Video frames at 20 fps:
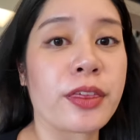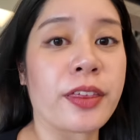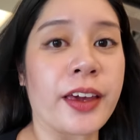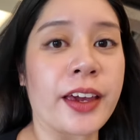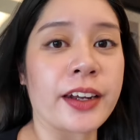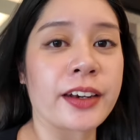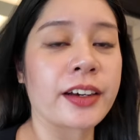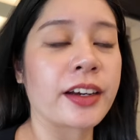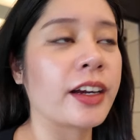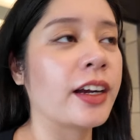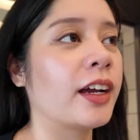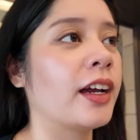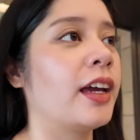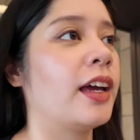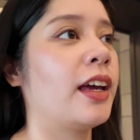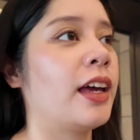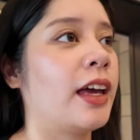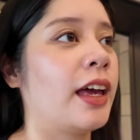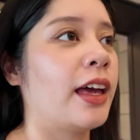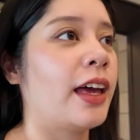theater,
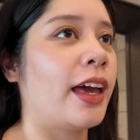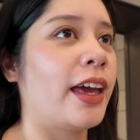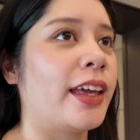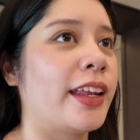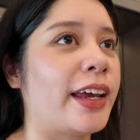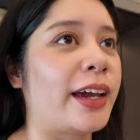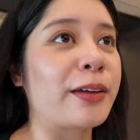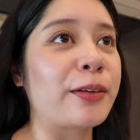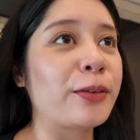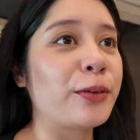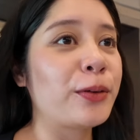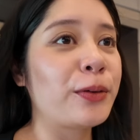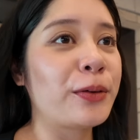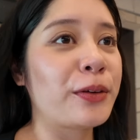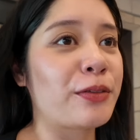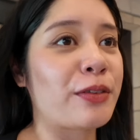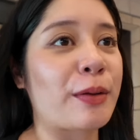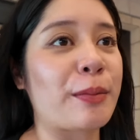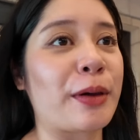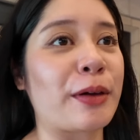and I don't know
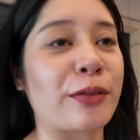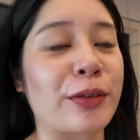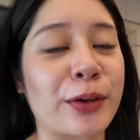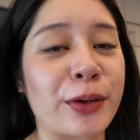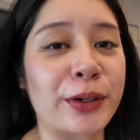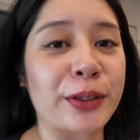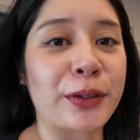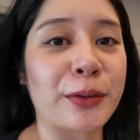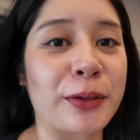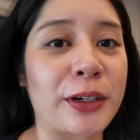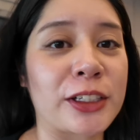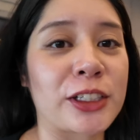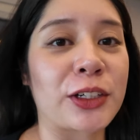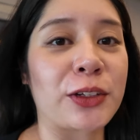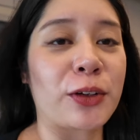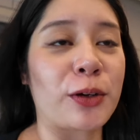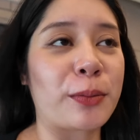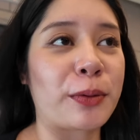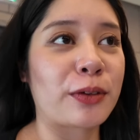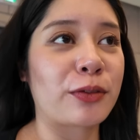if I'm ever going to watch a
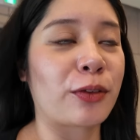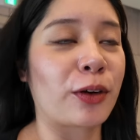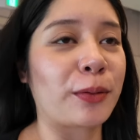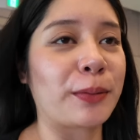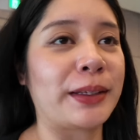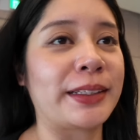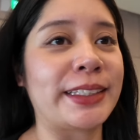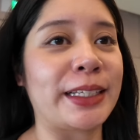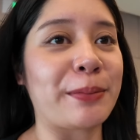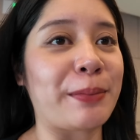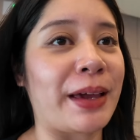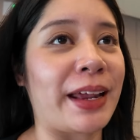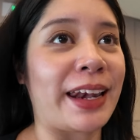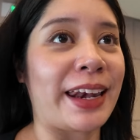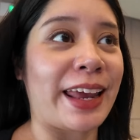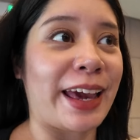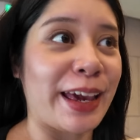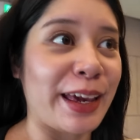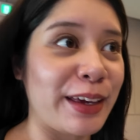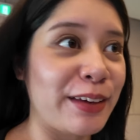no performance in my
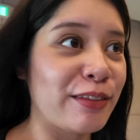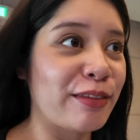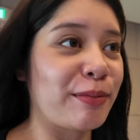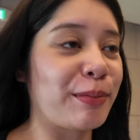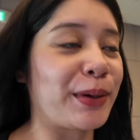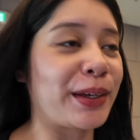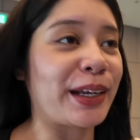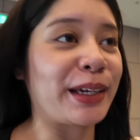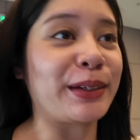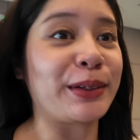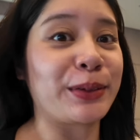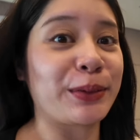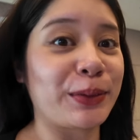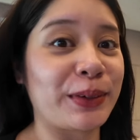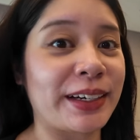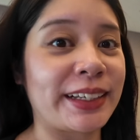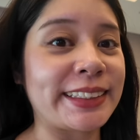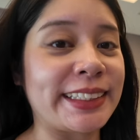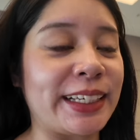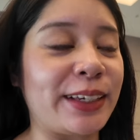life, but I do
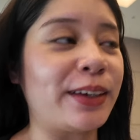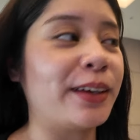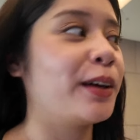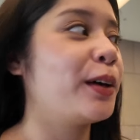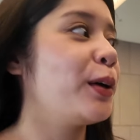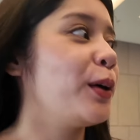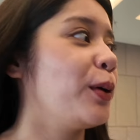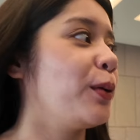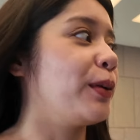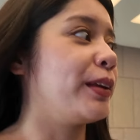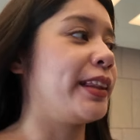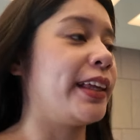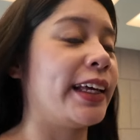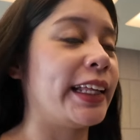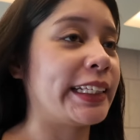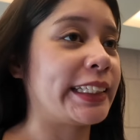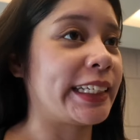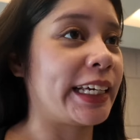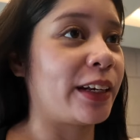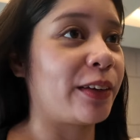want to see what the
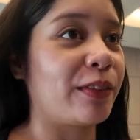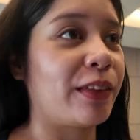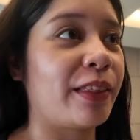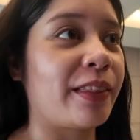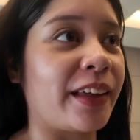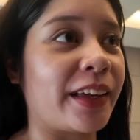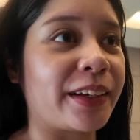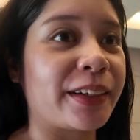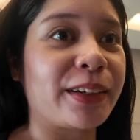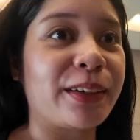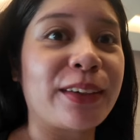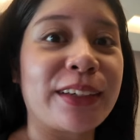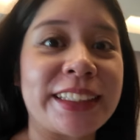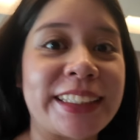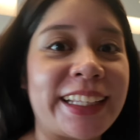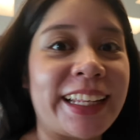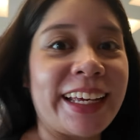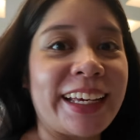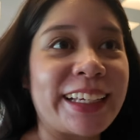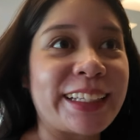inside of the theater
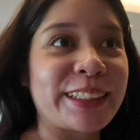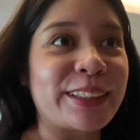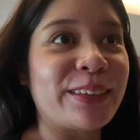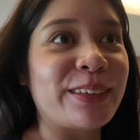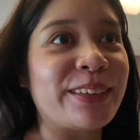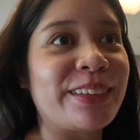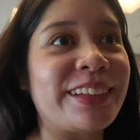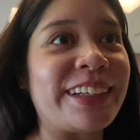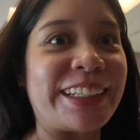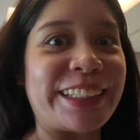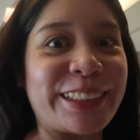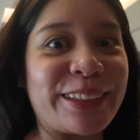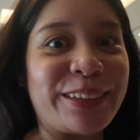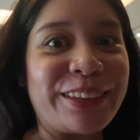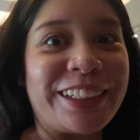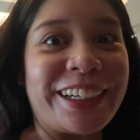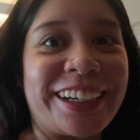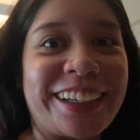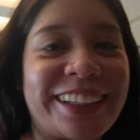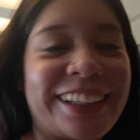looks like, so let's
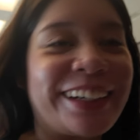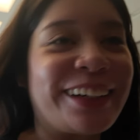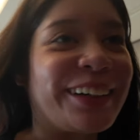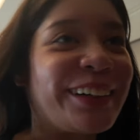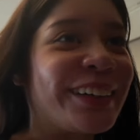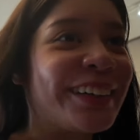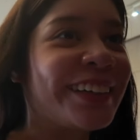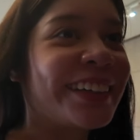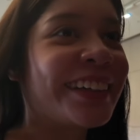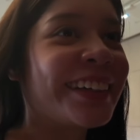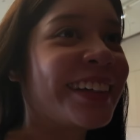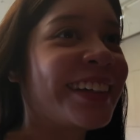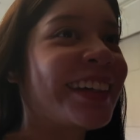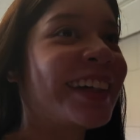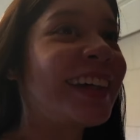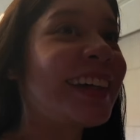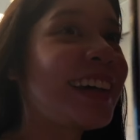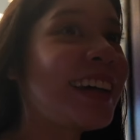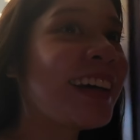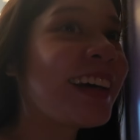go check it out.
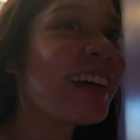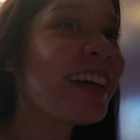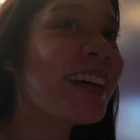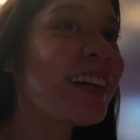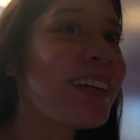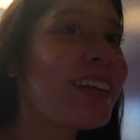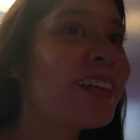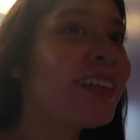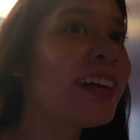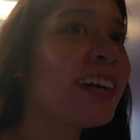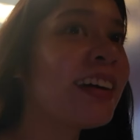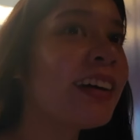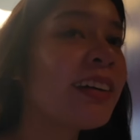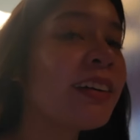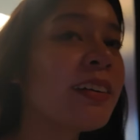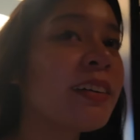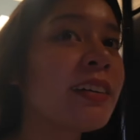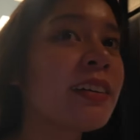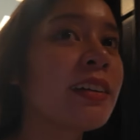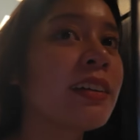
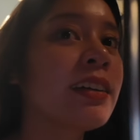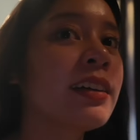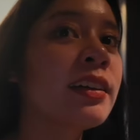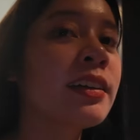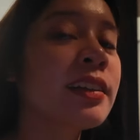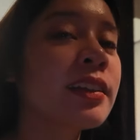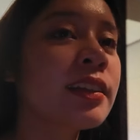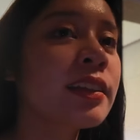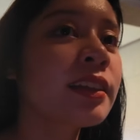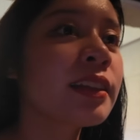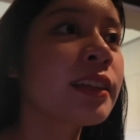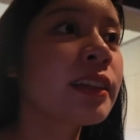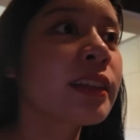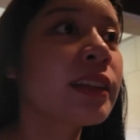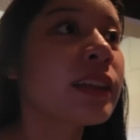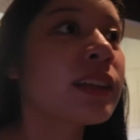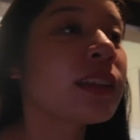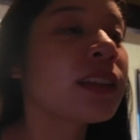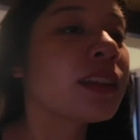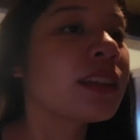Wow,
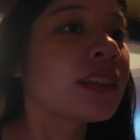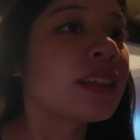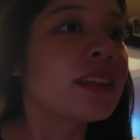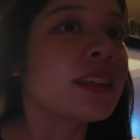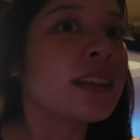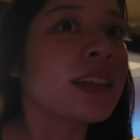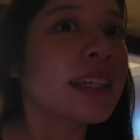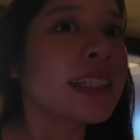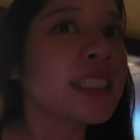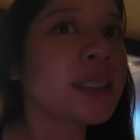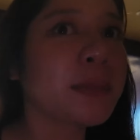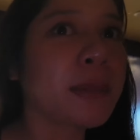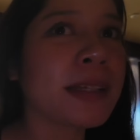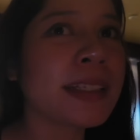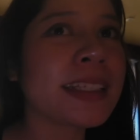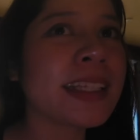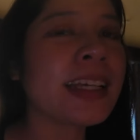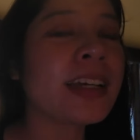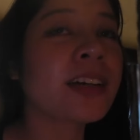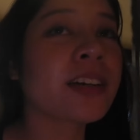it
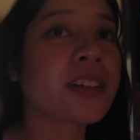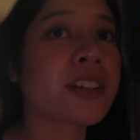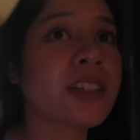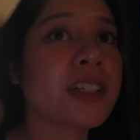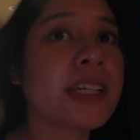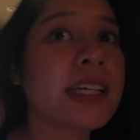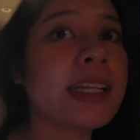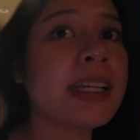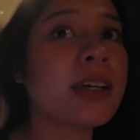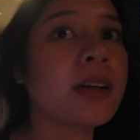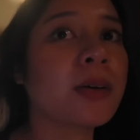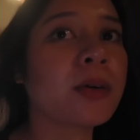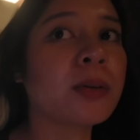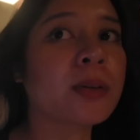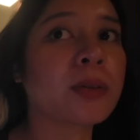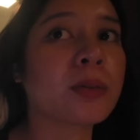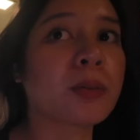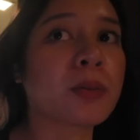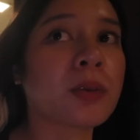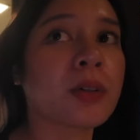smells like really
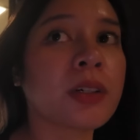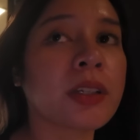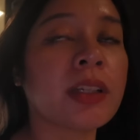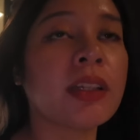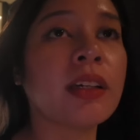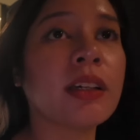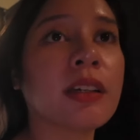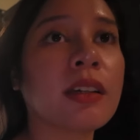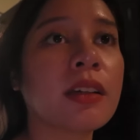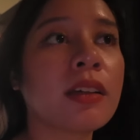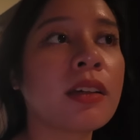old wood.